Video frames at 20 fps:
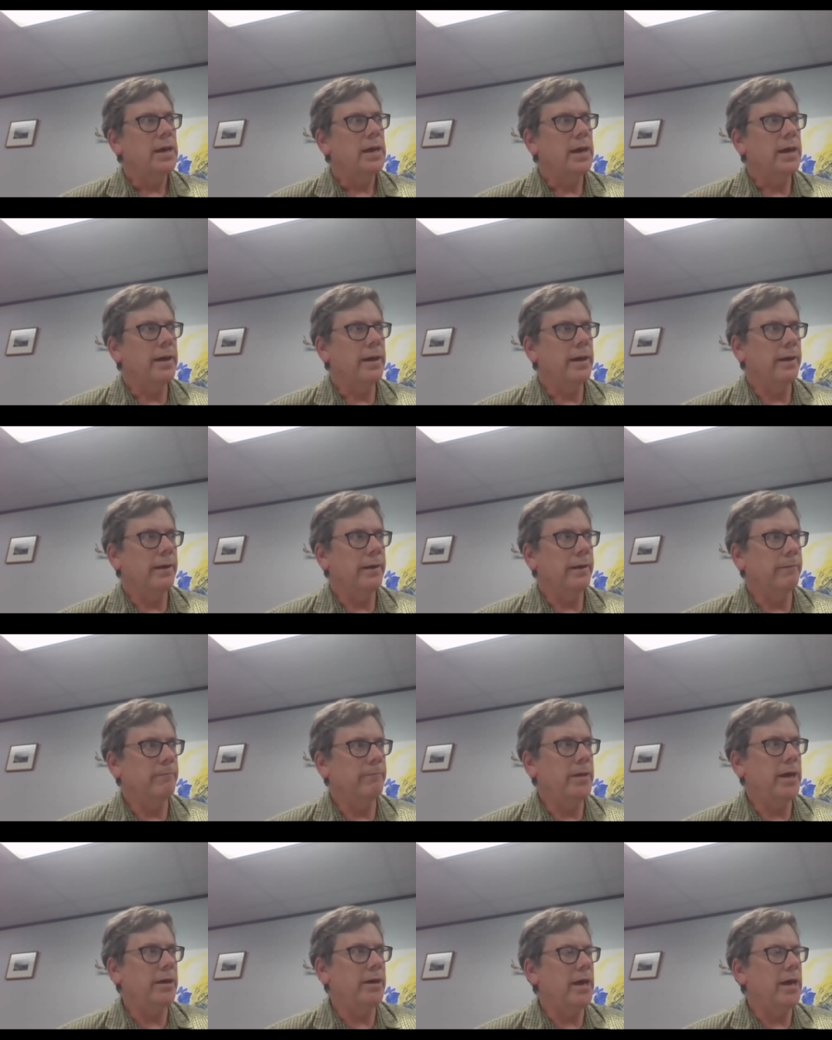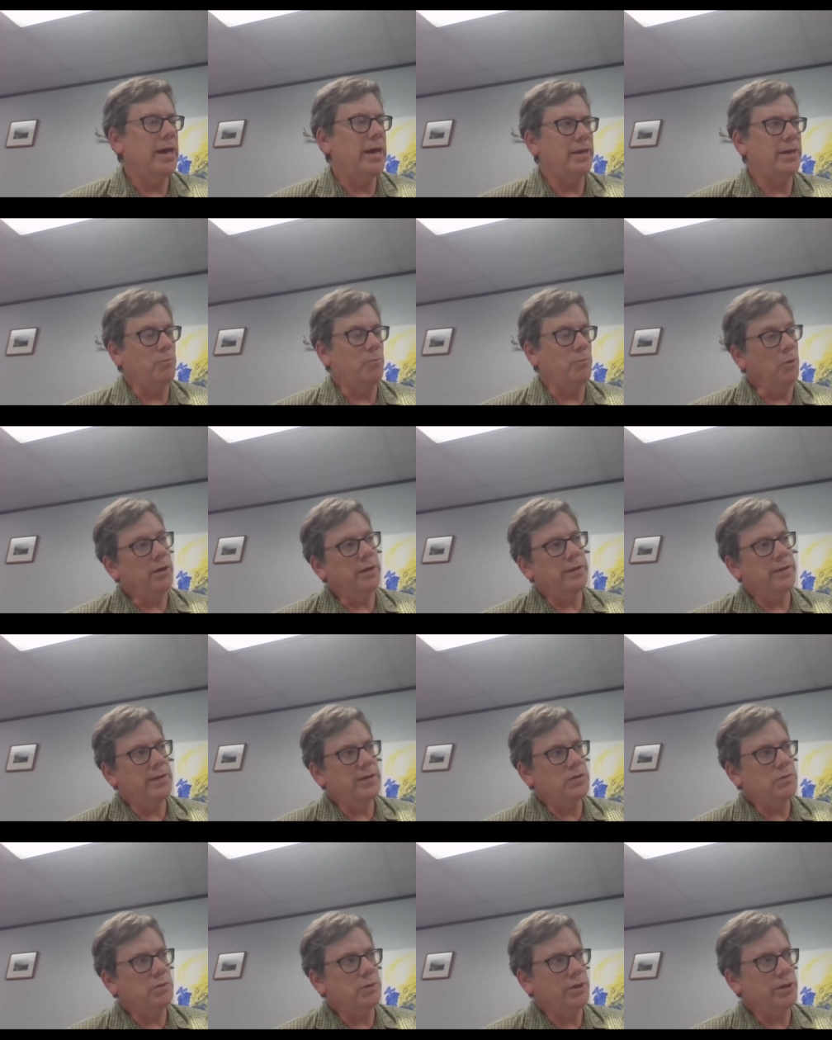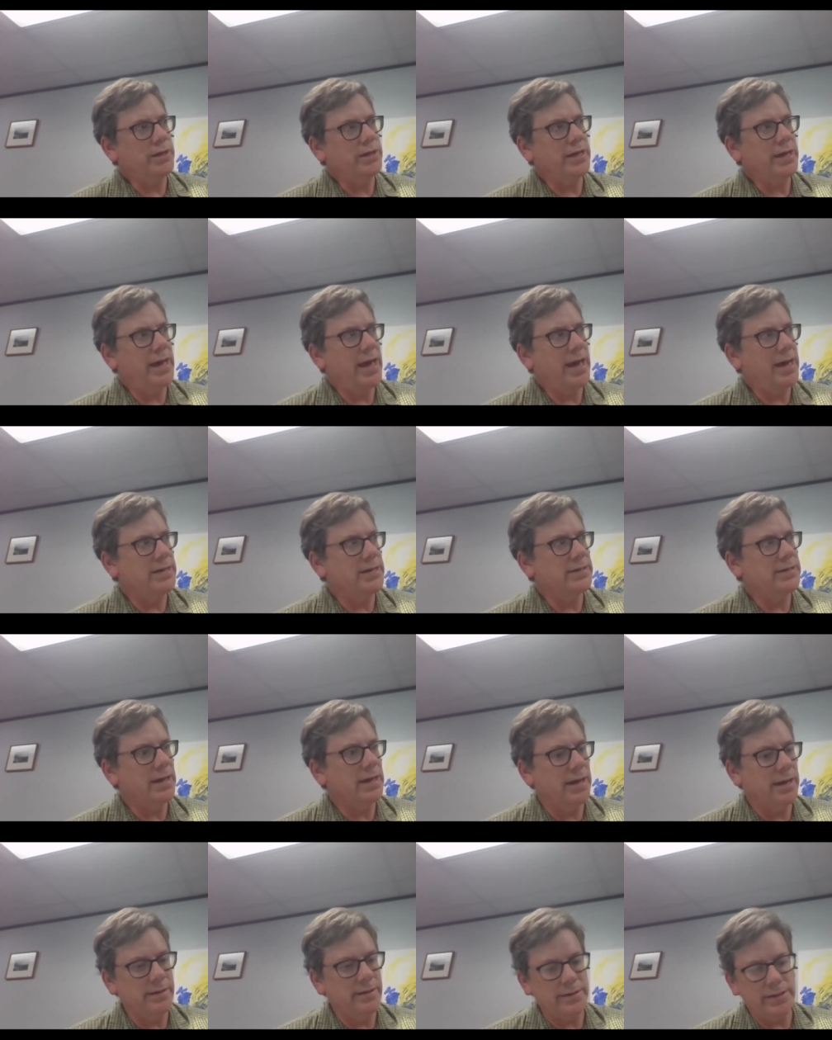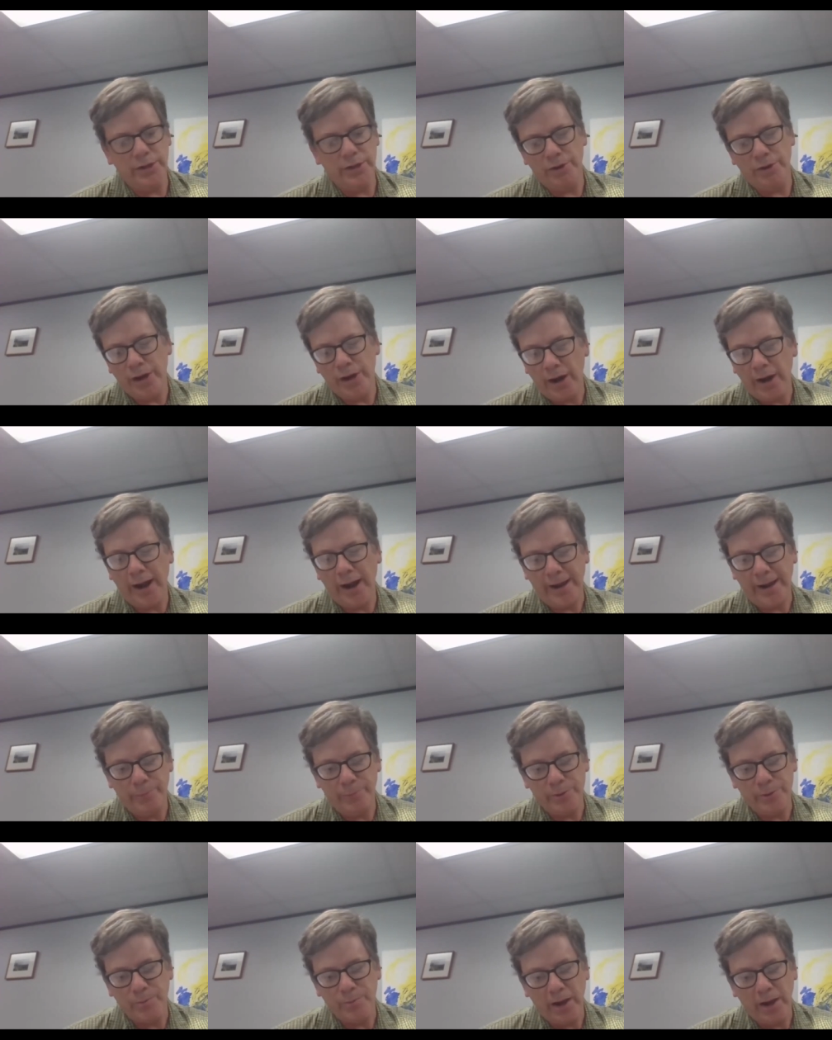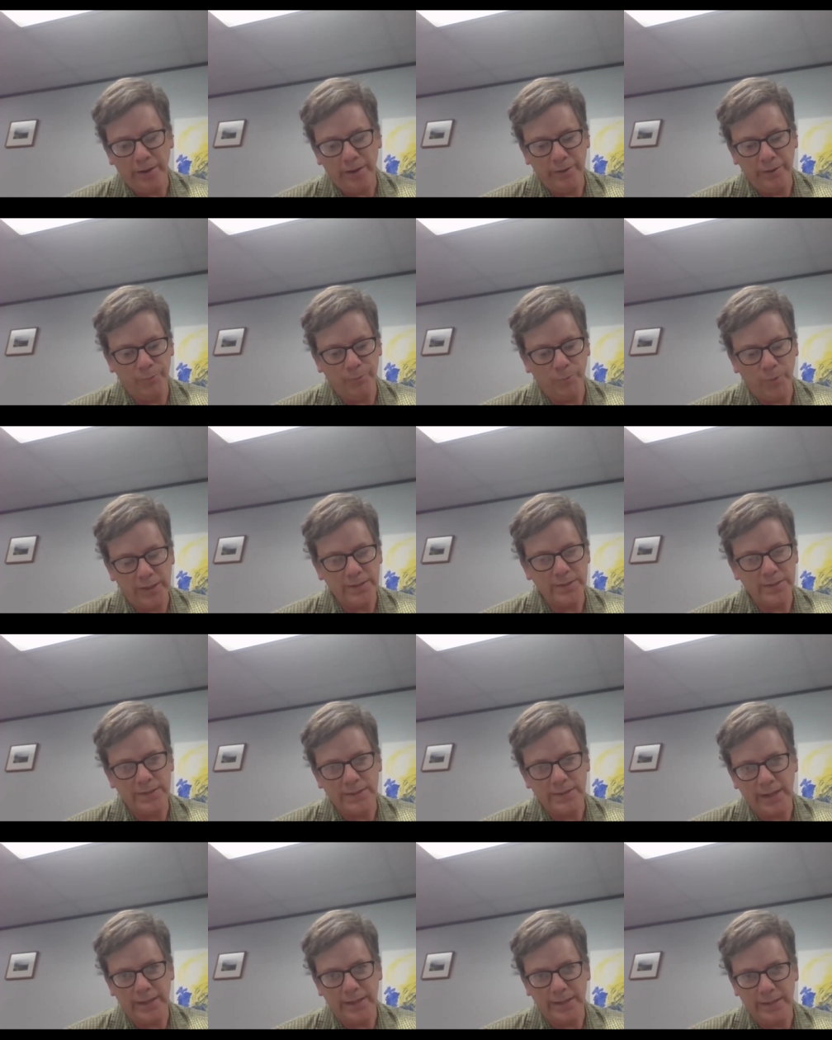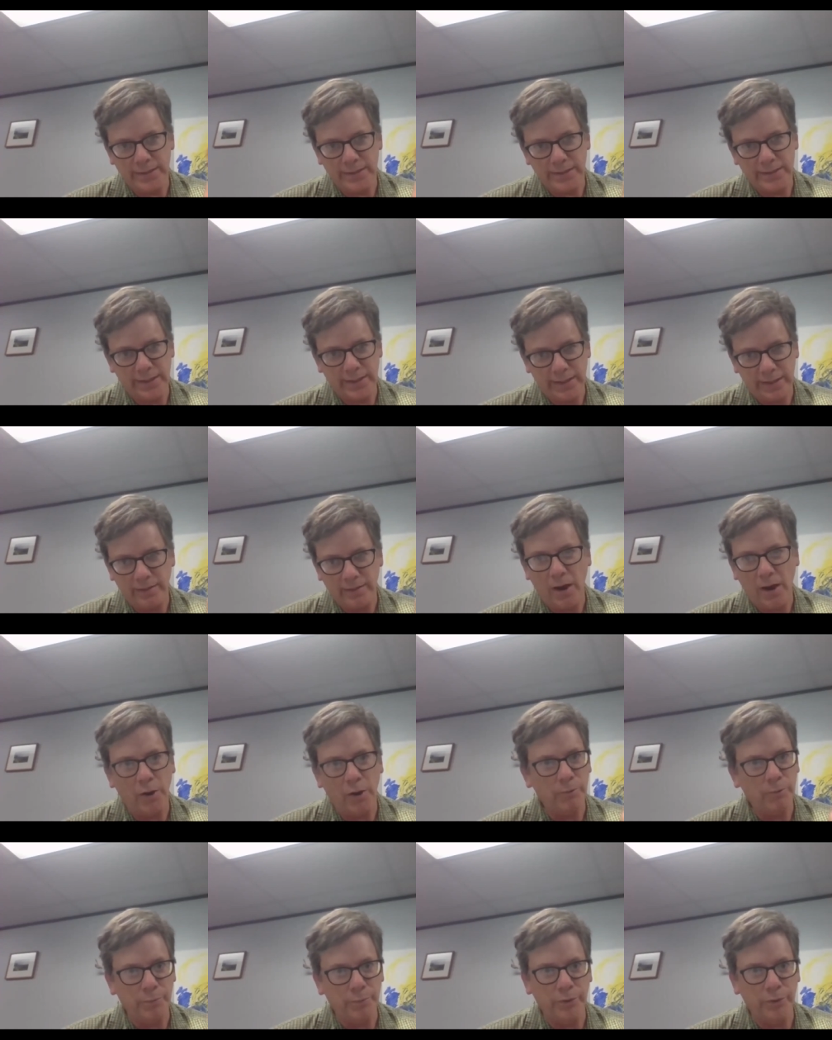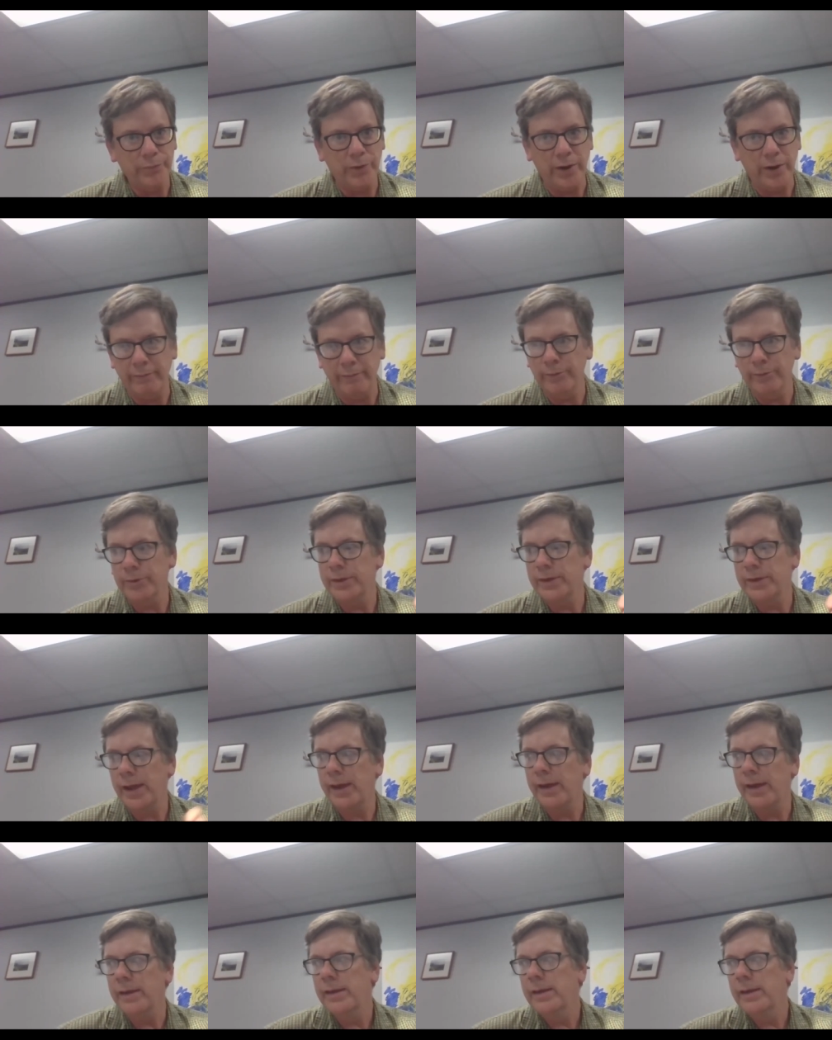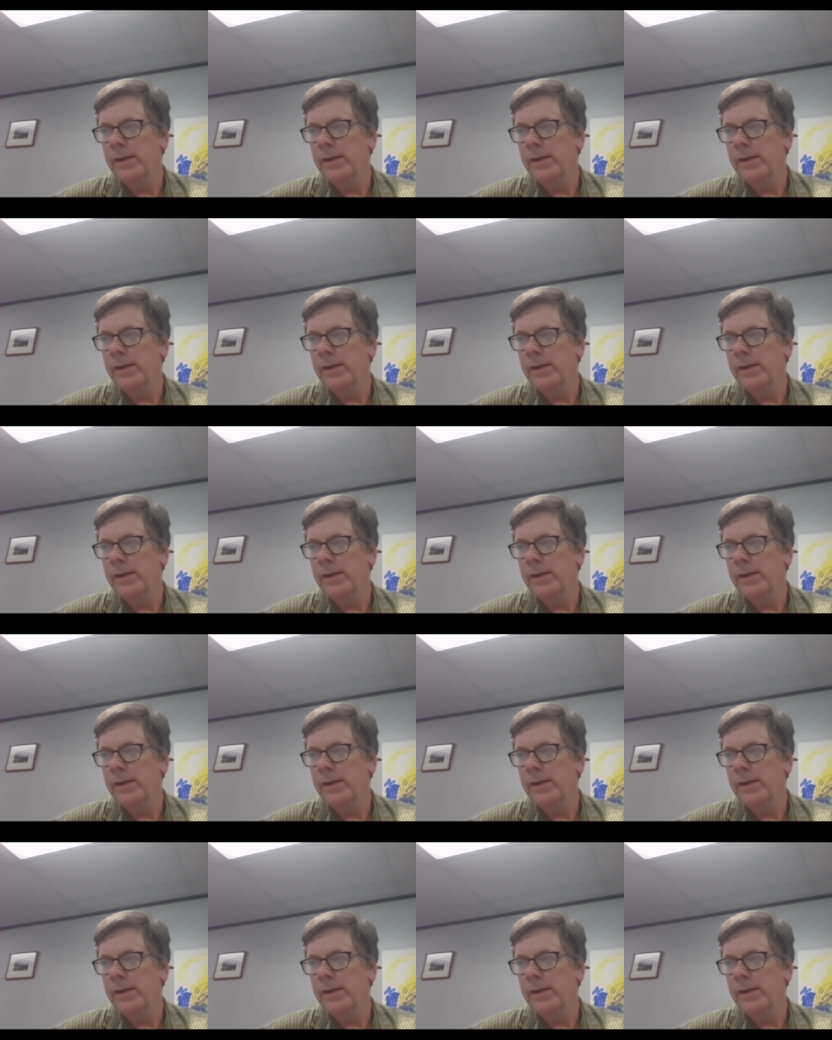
Um, I, I, think one of the things we're looking at is on, you know, in our hybrid model, Wednesday is the all remote for everyone day.